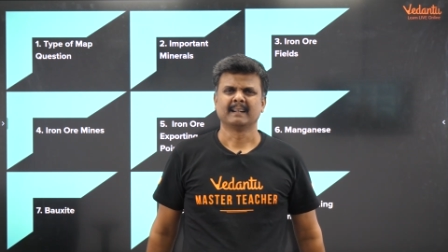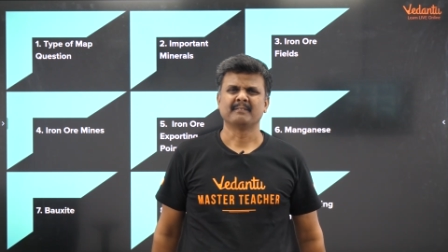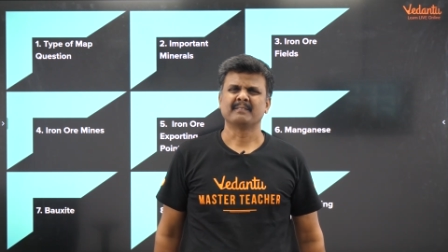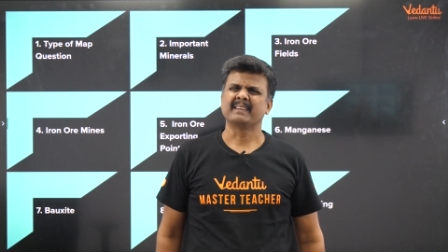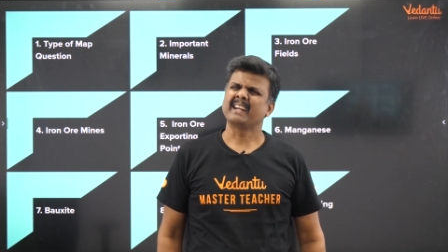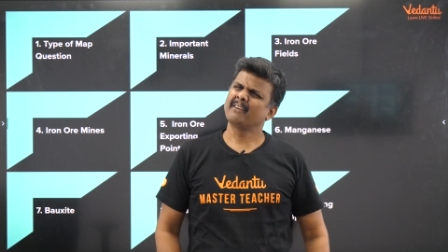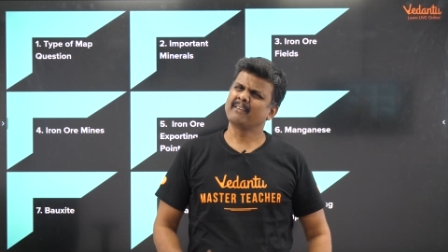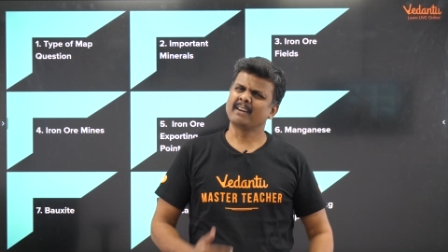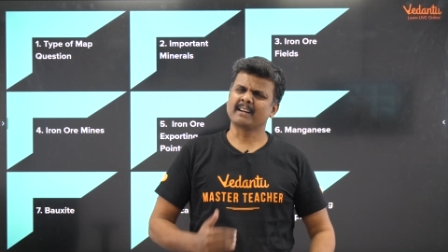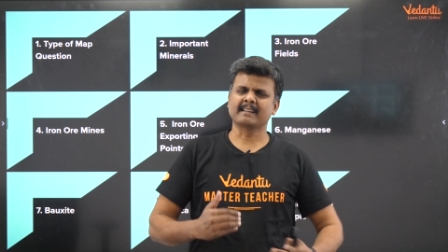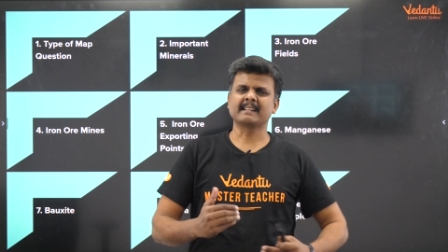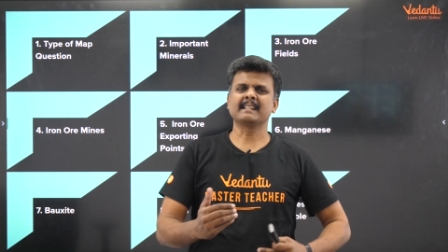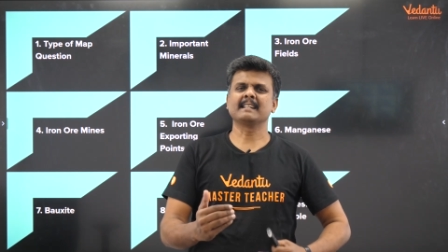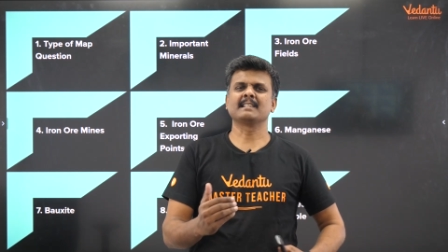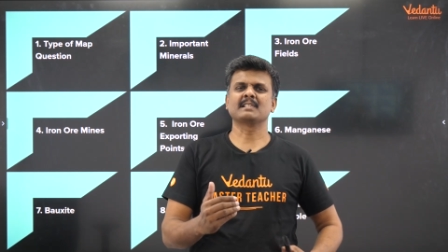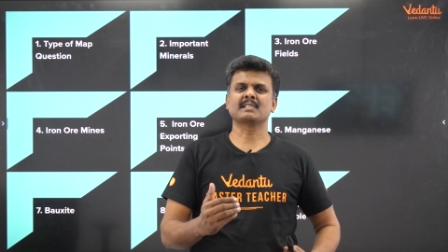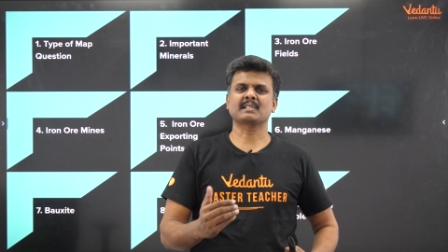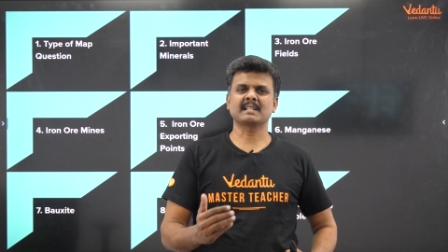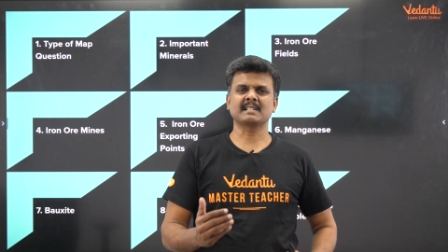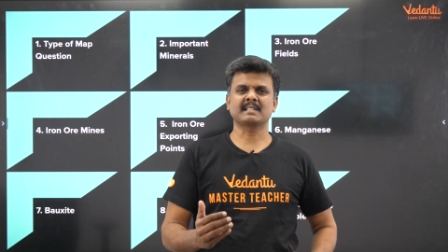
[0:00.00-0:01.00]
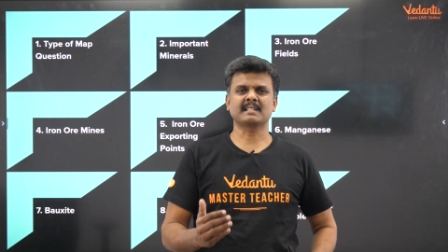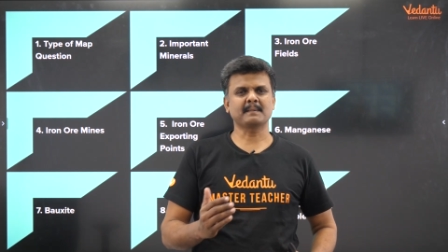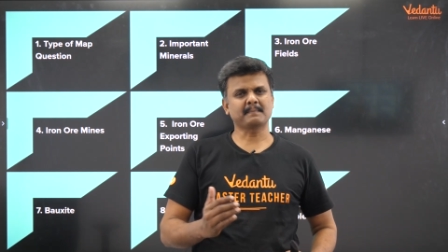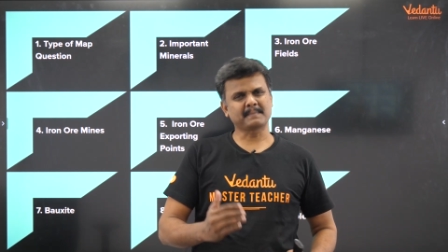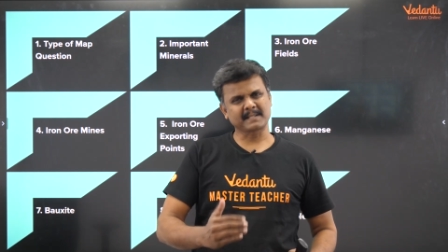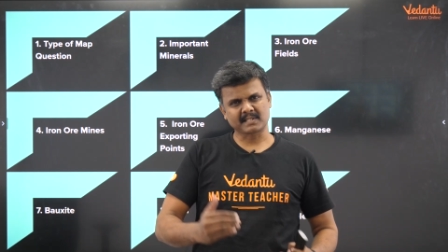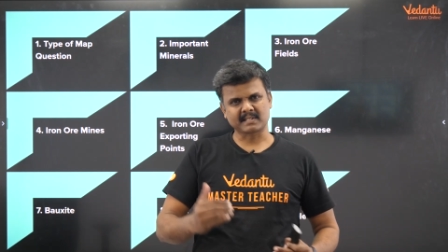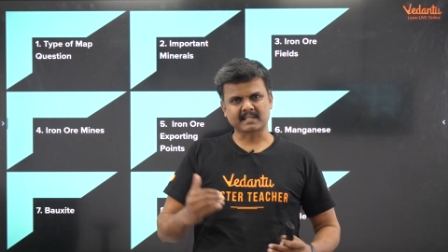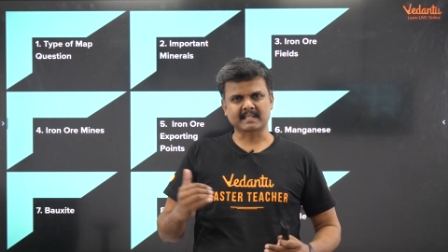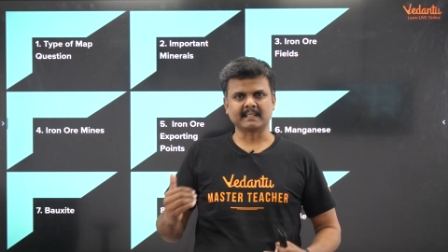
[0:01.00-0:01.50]
We have already discussed it,
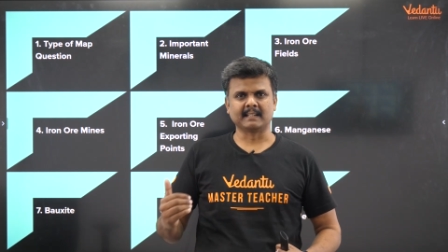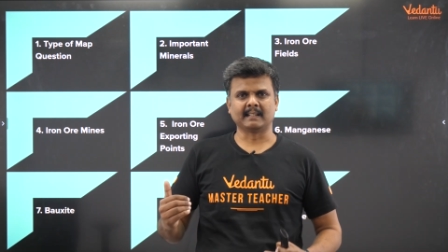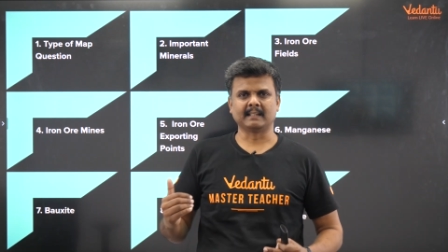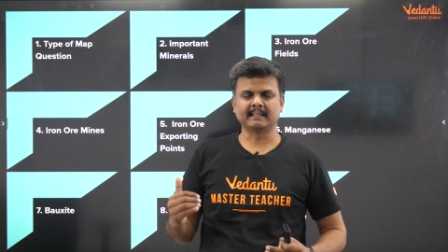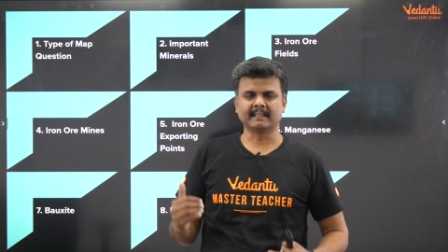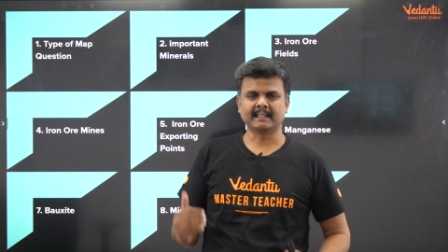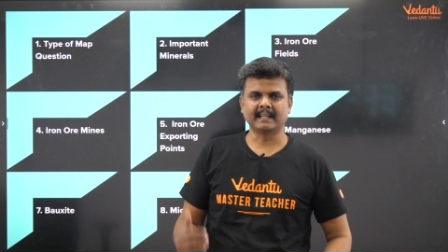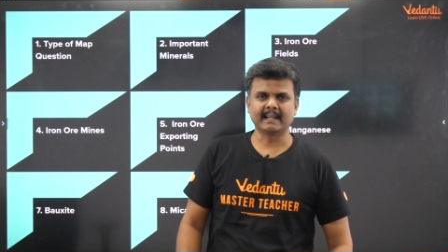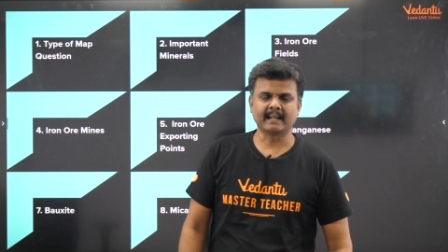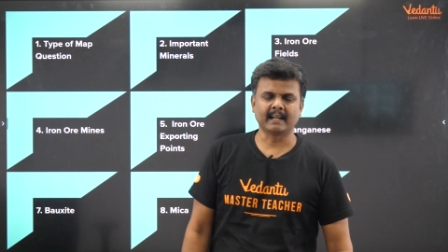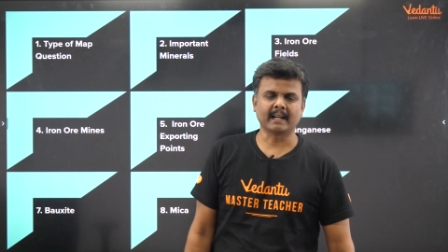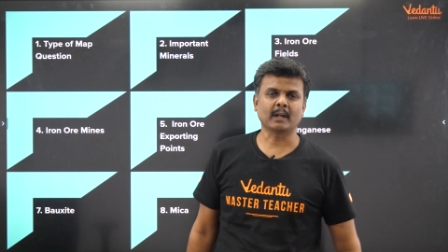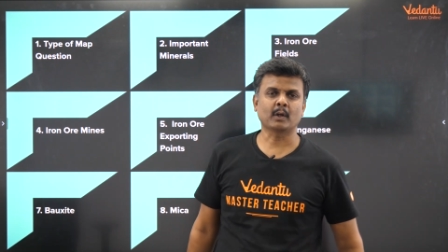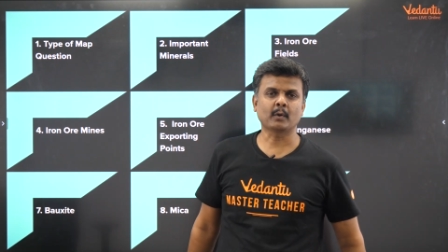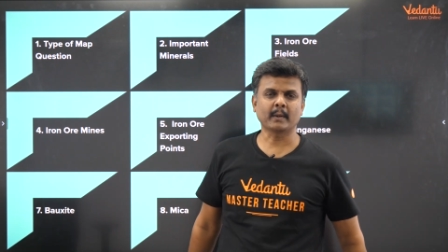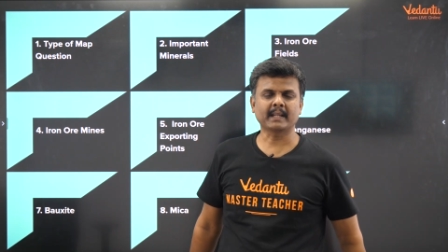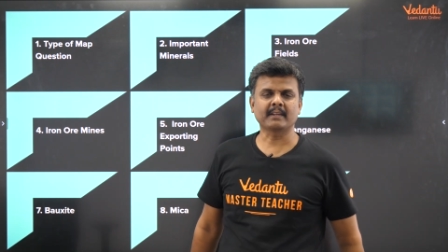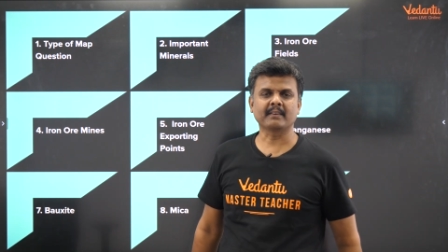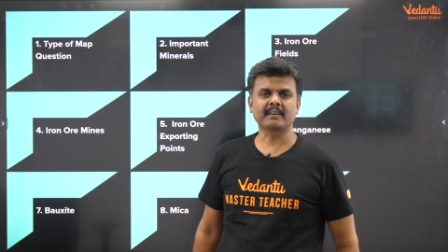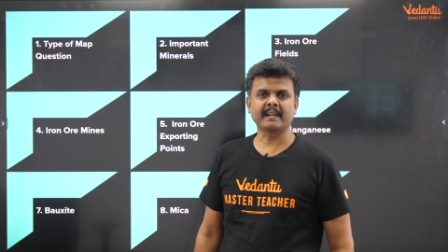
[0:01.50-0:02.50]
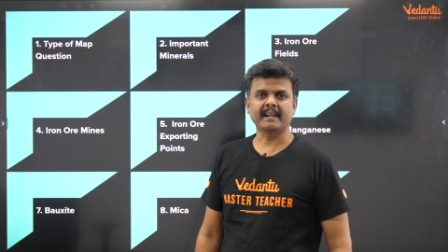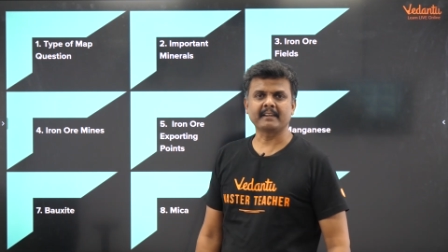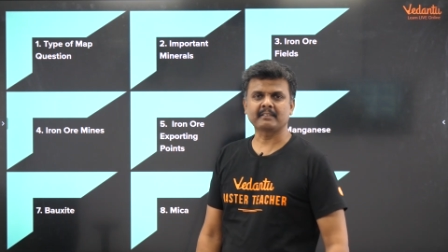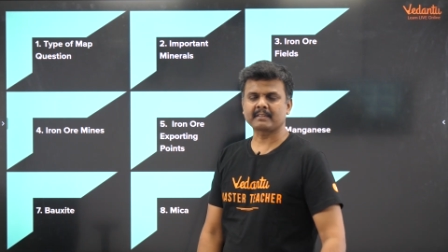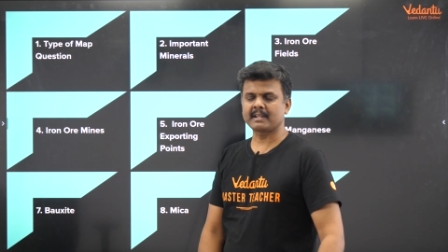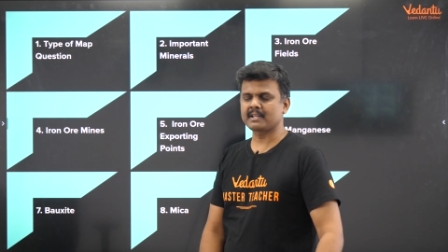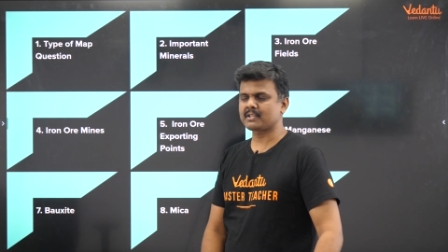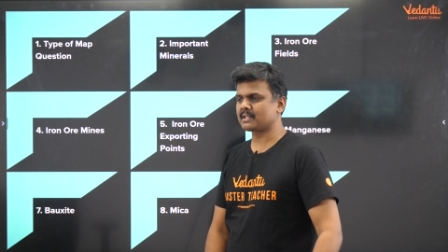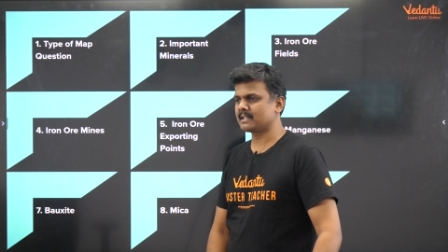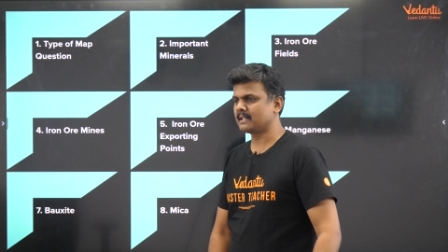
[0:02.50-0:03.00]
but still, a quick
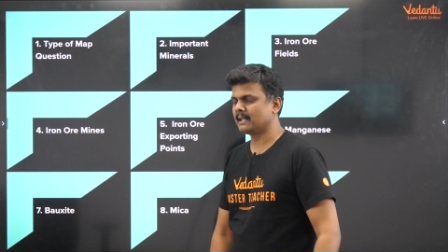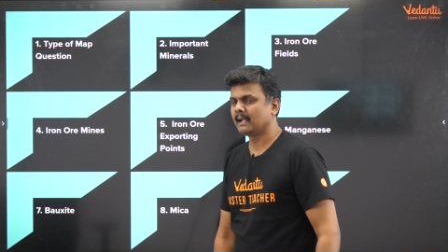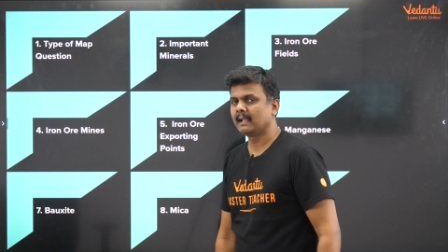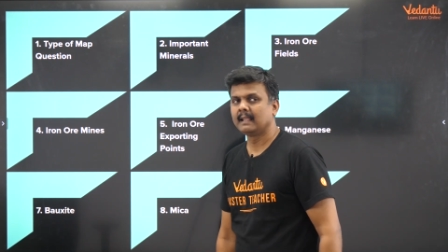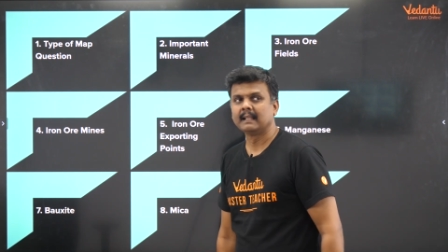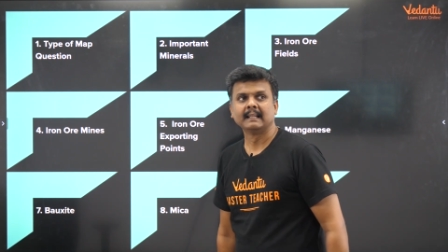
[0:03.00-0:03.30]
reiteration.